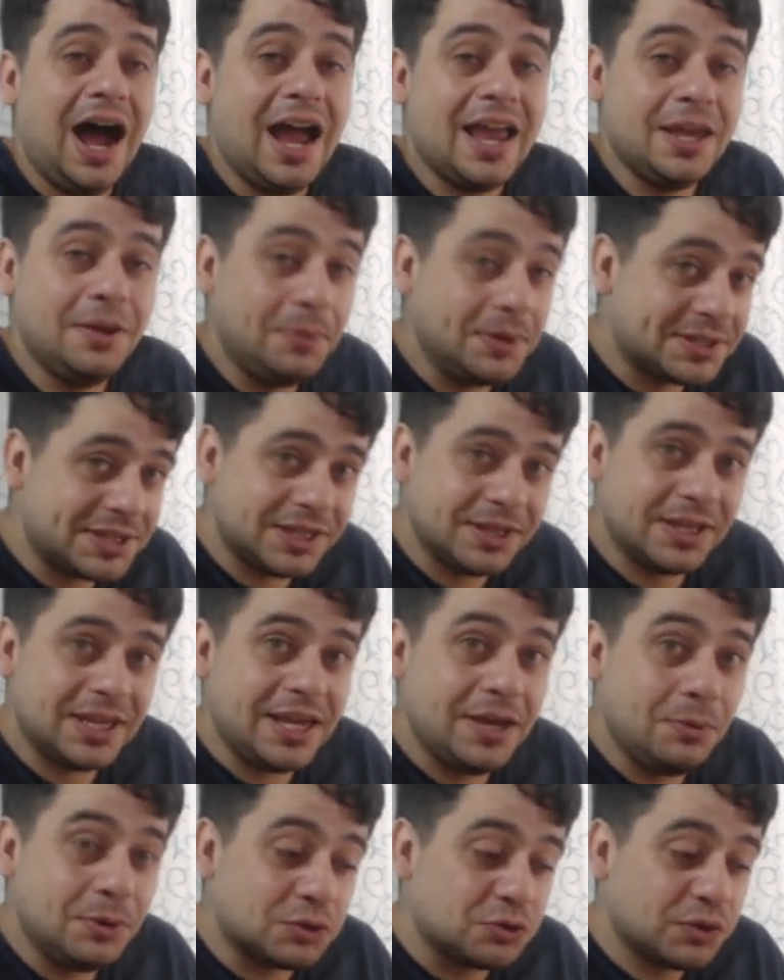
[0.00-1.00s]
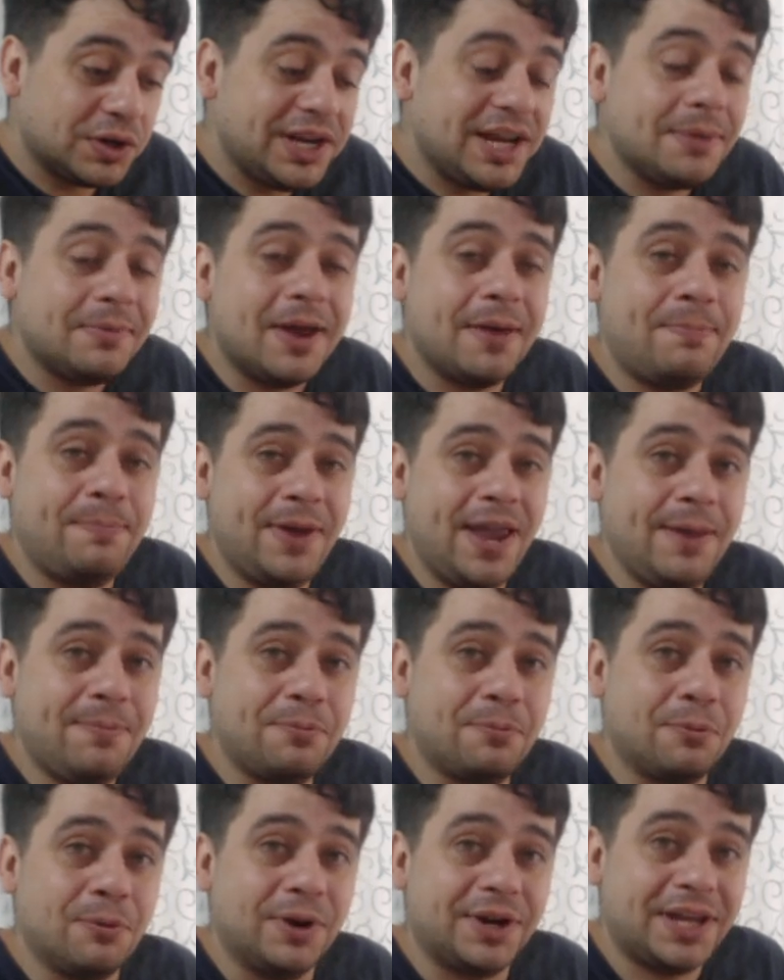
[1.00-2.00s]
He was reading my
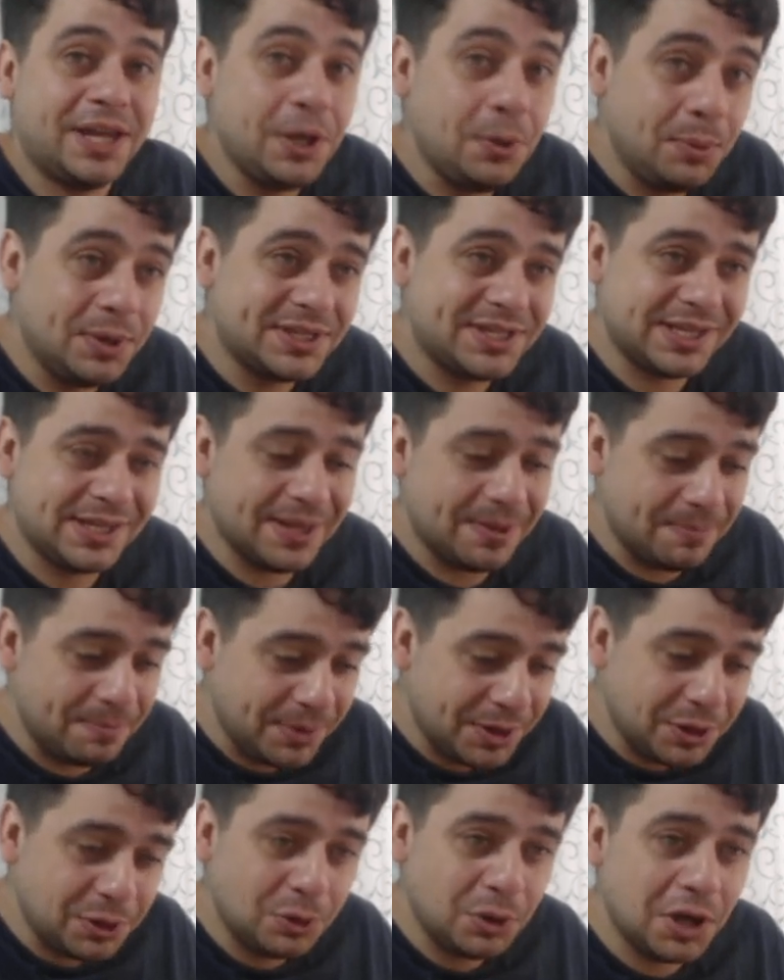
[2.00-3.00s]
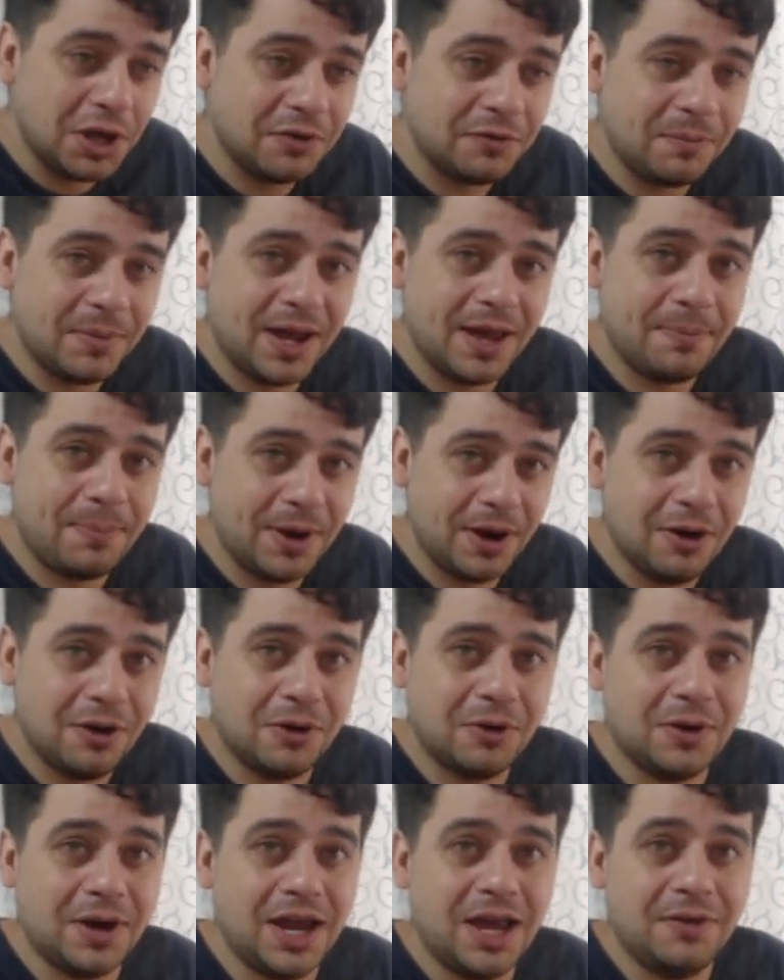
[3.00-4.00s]
paperwork. He was in the middle of my
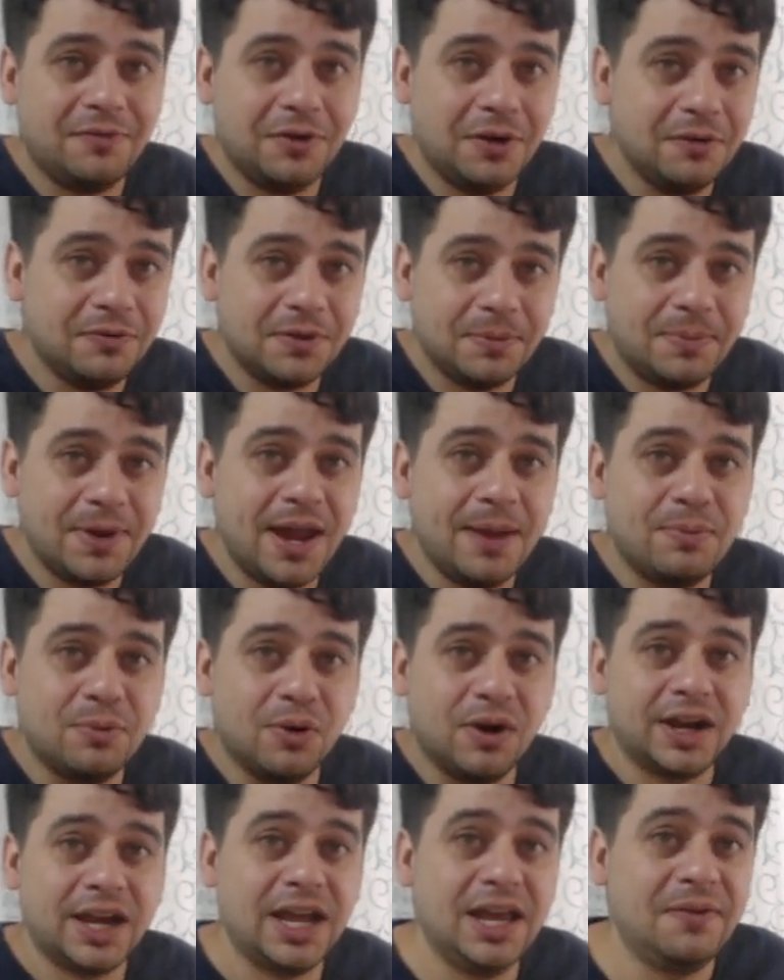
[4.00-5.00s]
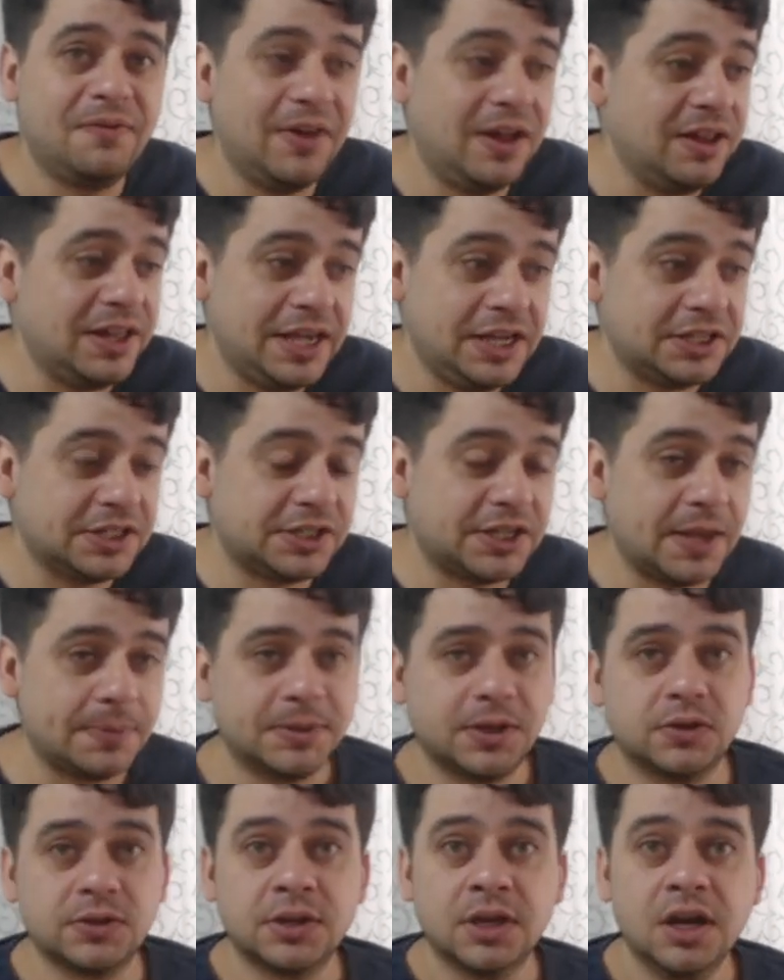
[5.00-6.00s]
paragraph of the paperwork, and finally he just stops
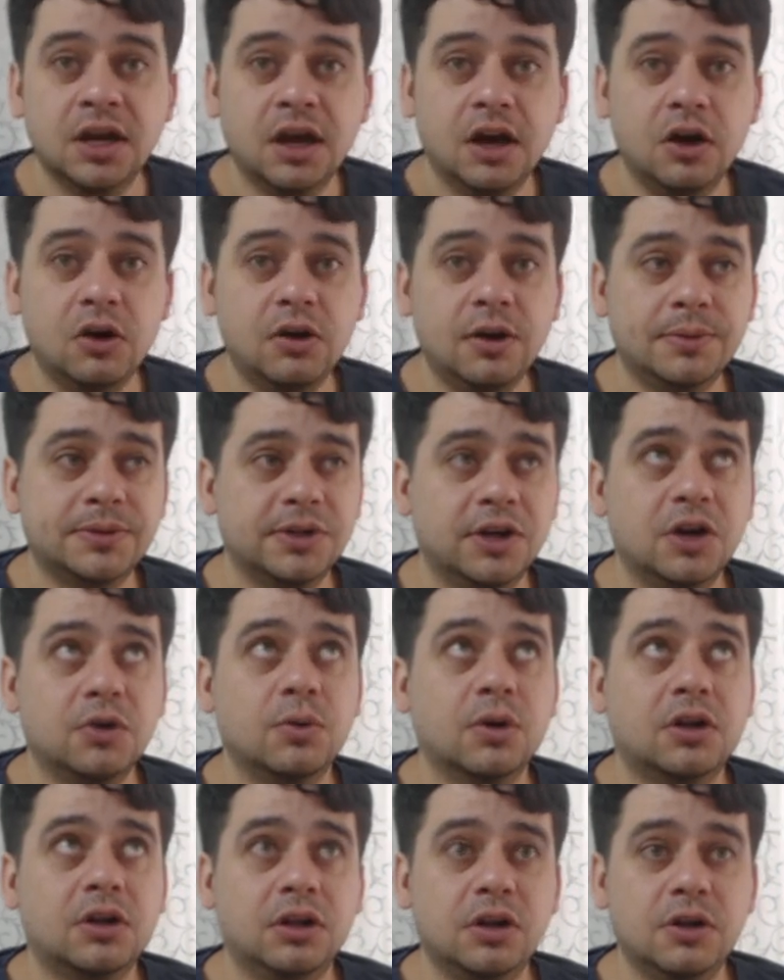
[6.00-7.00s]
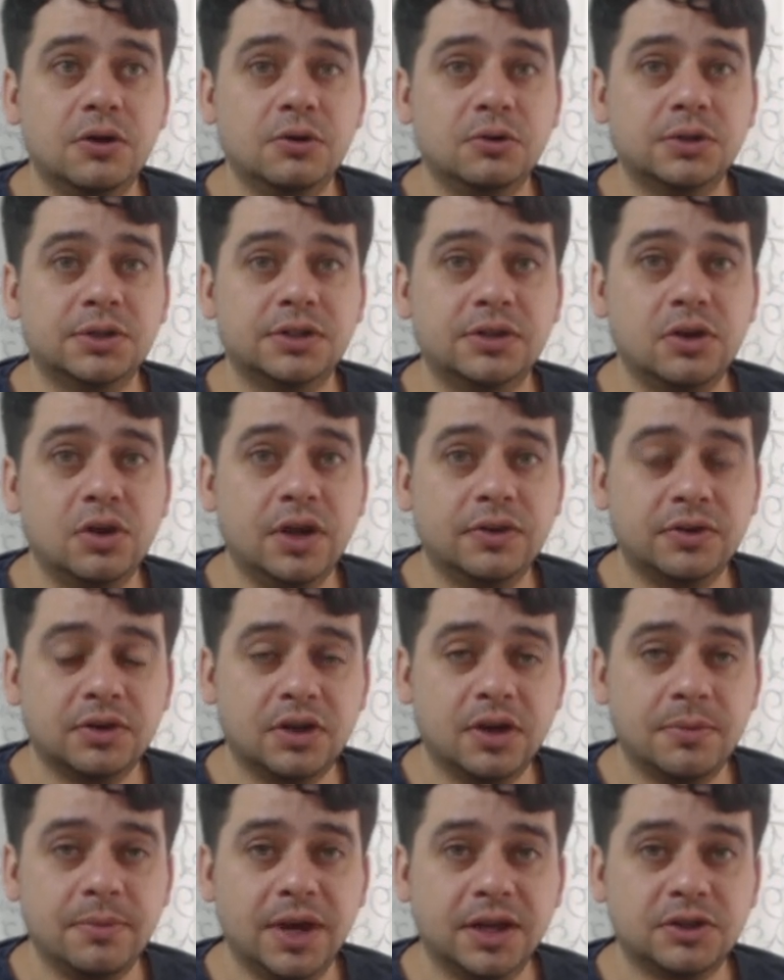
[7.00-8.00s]
and goes, "Oh, I'm sorry, we're closed. You have to
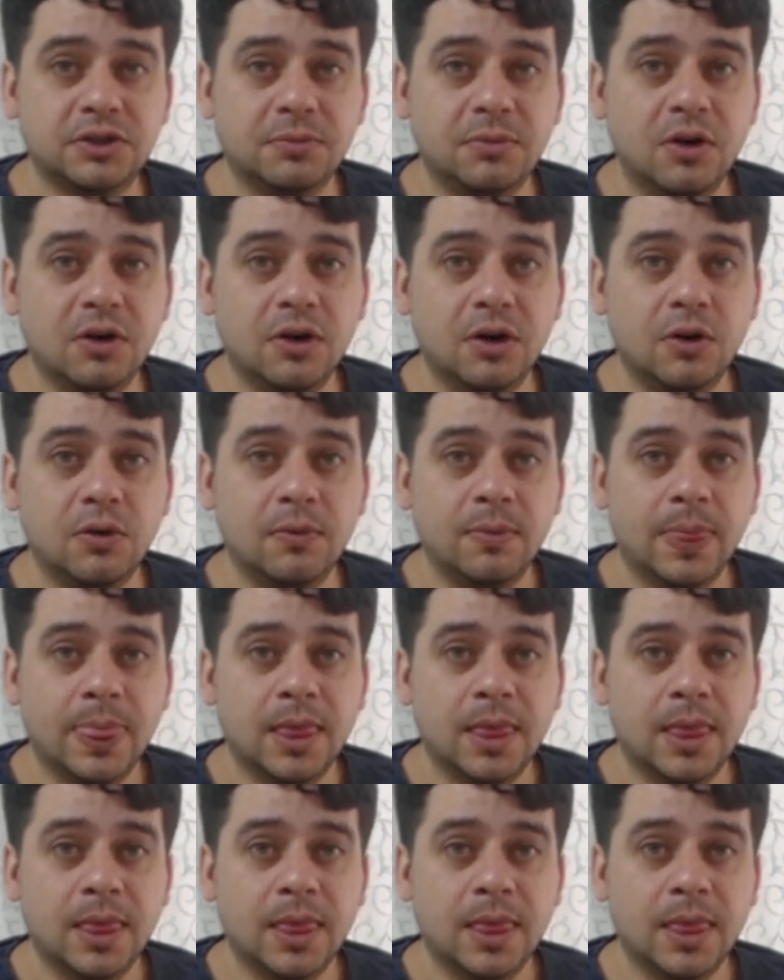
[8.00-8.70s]
come back tomorrow."